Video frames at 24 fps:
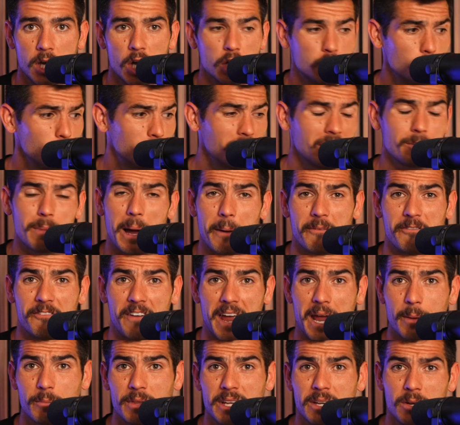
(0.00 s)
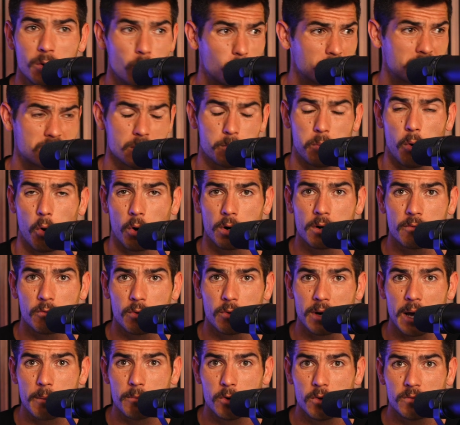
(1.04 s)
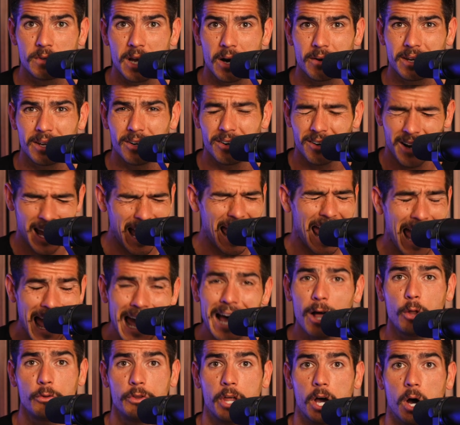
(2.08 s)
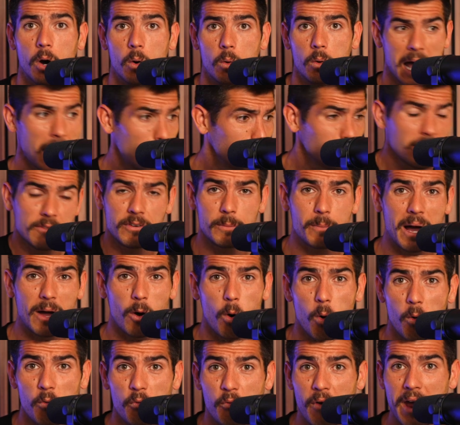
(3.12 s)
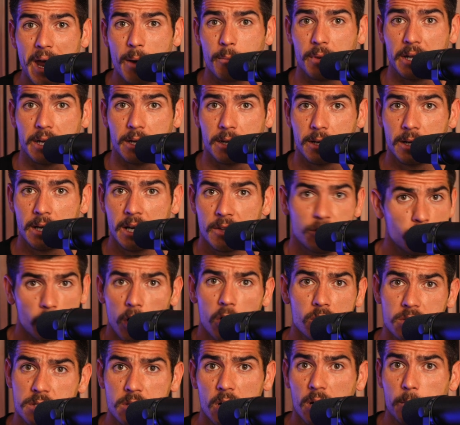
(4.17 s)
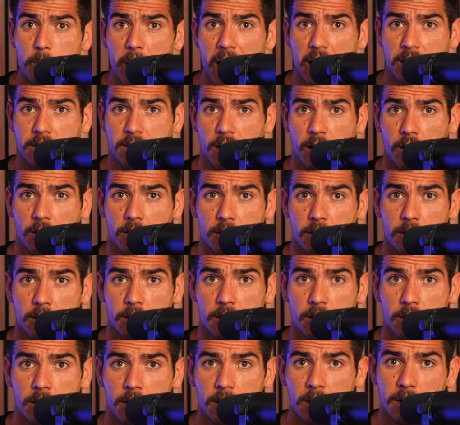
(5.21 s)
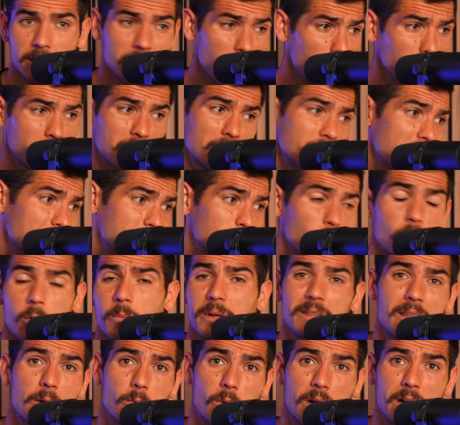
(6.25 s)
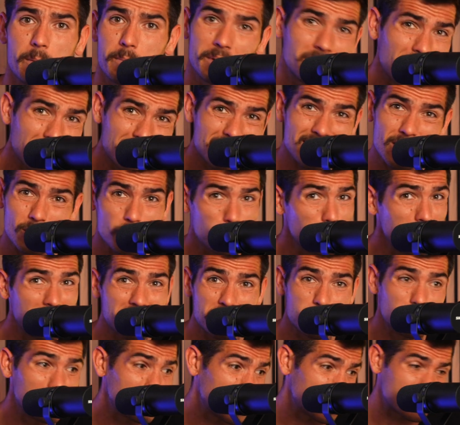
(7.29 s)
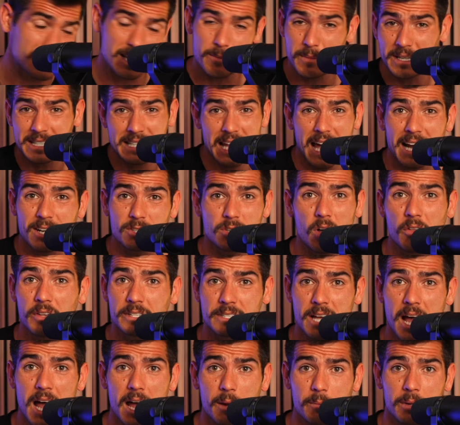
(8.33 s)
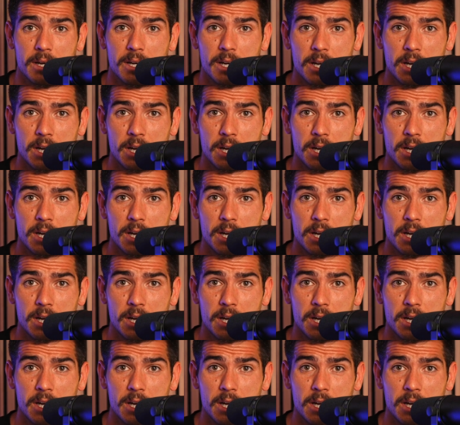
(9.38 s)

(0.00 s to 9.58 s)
Do you think my family was supportive when I moved out here? Hell no. I'm leaving my whole family. They're all stuck back there. Now, again, they told me they want it, but they still missed me. They sent me texts all the time.